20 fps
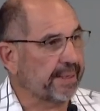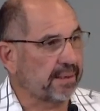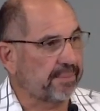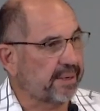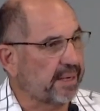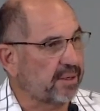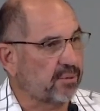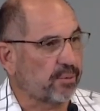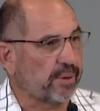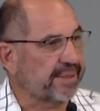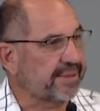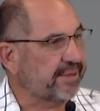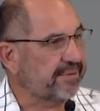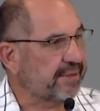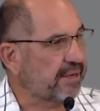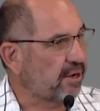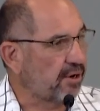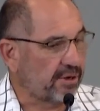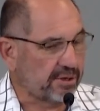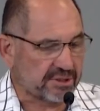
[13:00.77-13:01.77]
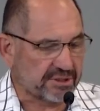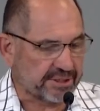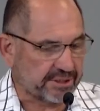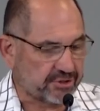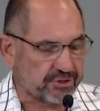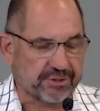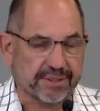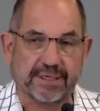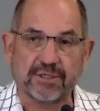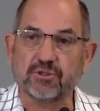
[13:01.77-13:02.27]
about whether there are
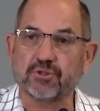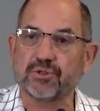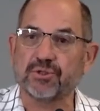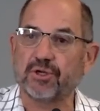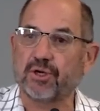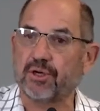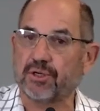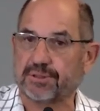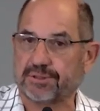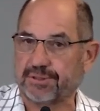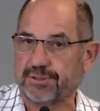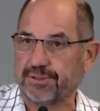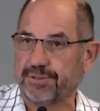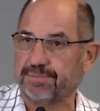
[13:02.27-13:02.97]
such things or not.